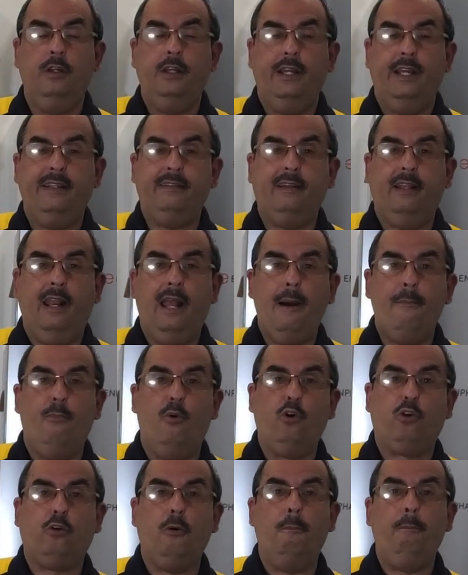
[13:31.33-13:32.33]
is a lot
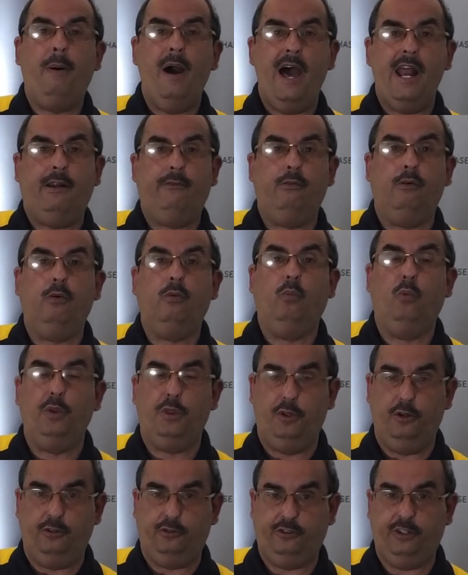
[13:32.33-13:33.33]
more compatible with
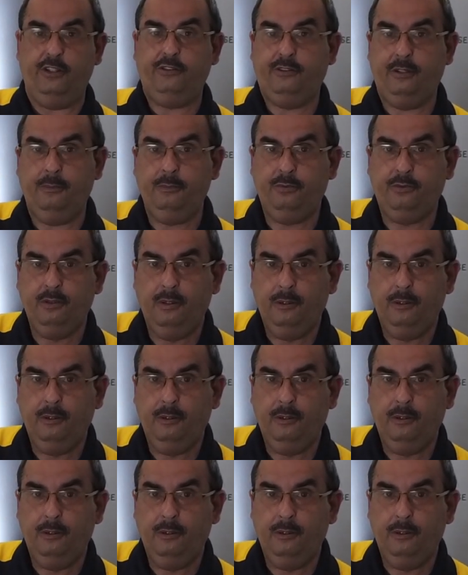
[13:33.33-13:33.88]
your systems